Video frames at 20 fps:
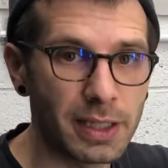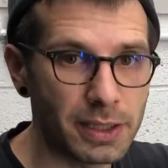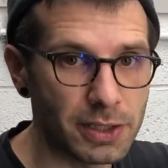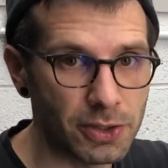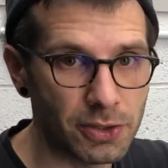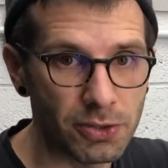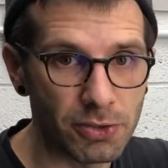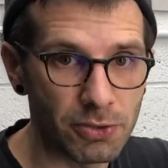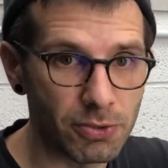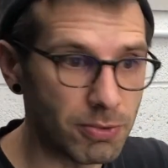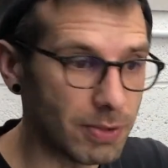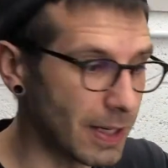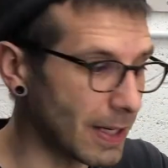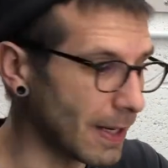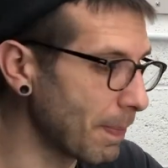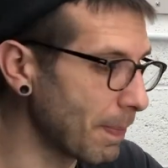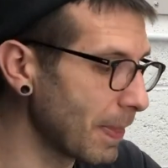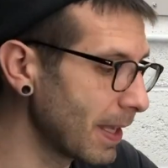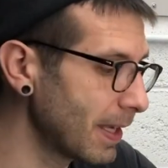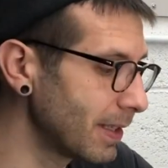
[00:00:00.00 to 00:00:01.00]
to
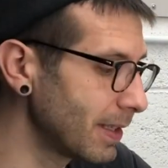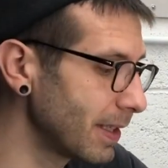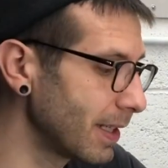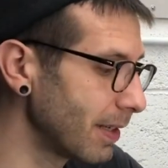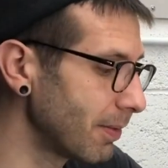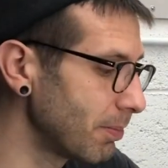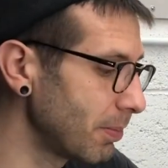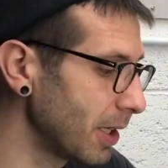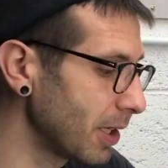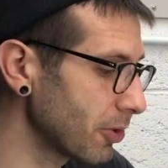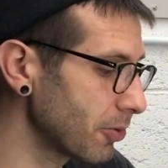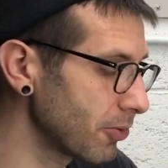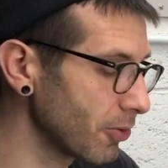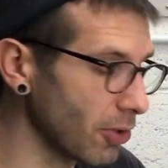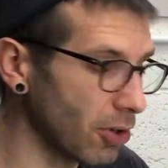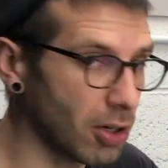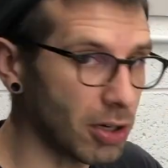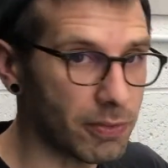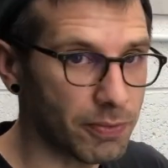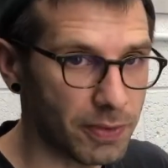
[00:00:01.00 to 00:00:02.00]
get pictures
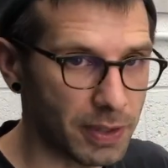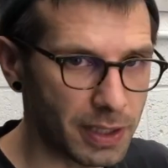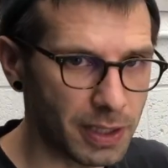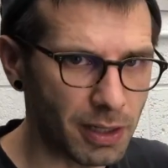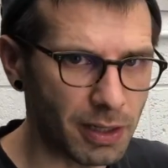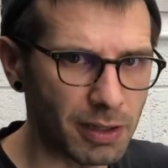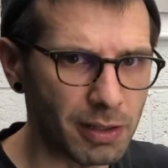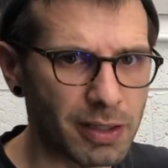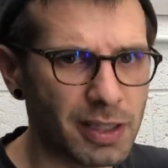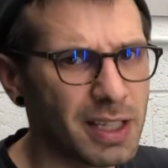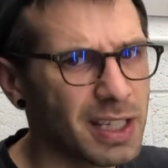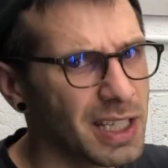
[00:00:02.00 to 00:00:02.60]
off the card.